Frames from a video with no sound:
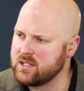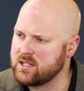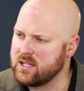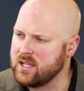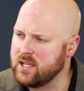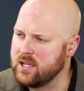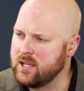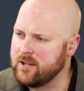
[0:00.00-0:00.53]

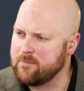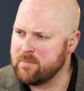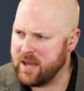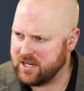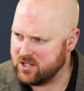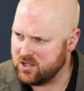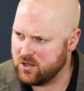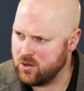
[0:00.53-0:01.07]
in
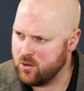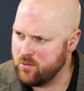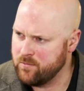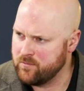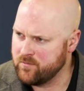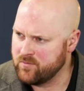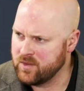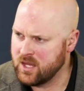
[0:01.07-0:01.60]
Mexico.
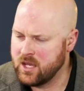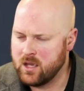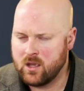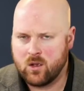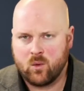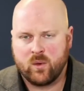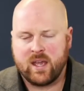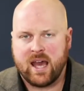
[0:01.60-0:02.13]

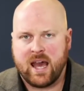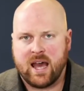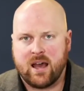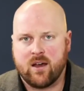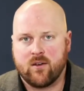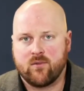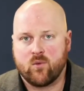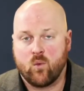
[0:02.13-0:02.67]
We
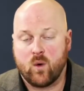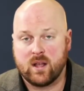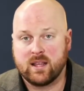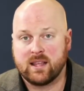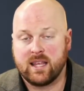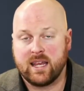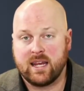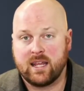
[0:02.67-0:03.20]
have one
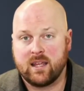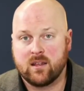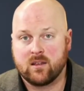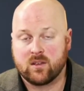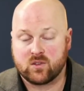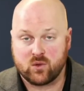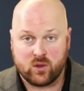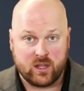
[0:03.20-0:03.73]
lady,
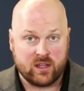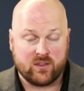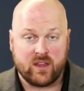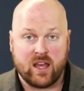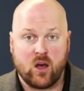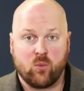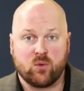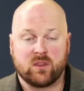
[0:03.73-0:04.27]
so they
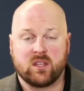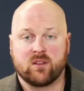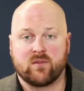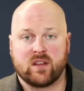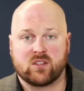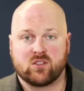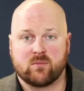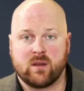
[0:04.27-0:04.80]
help with the
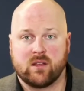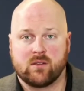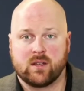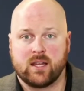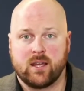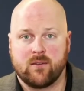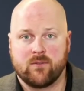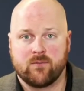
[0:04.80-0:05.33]
investor Mel and
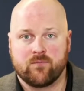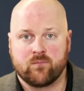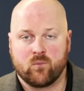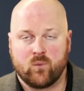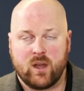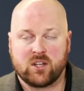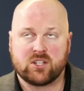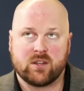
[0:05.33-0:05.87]
Dave.
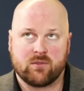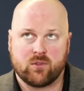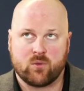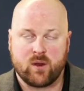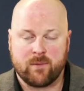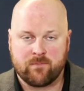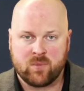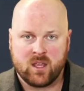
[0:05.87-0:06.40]
We actually have 3.
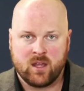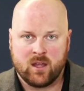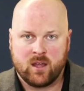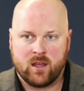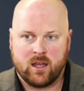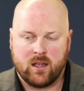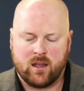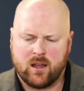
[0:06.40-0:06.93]

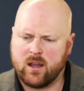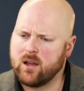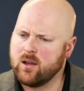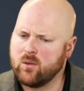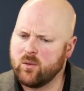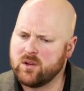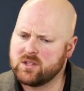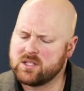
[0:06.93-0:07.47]

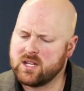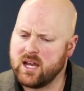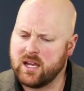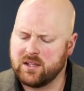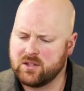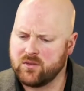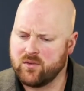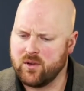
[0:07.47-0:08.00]
Where's
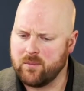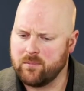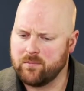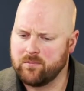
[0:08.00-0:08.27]
Ty's from?